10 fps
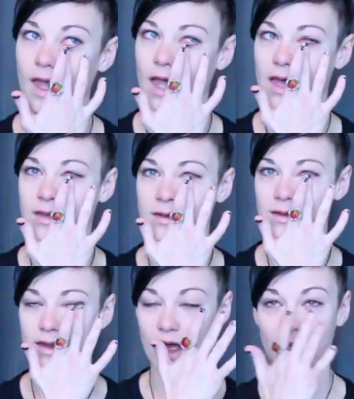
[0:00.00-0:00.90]

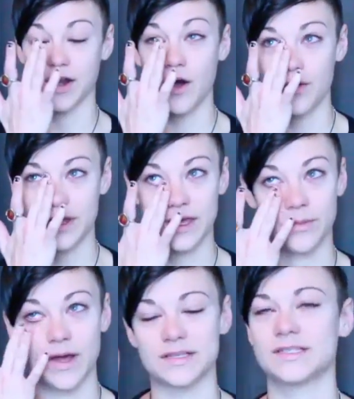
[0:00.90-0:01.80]
And I know he
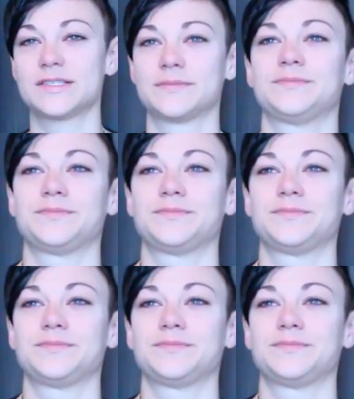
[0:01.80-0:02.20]
wants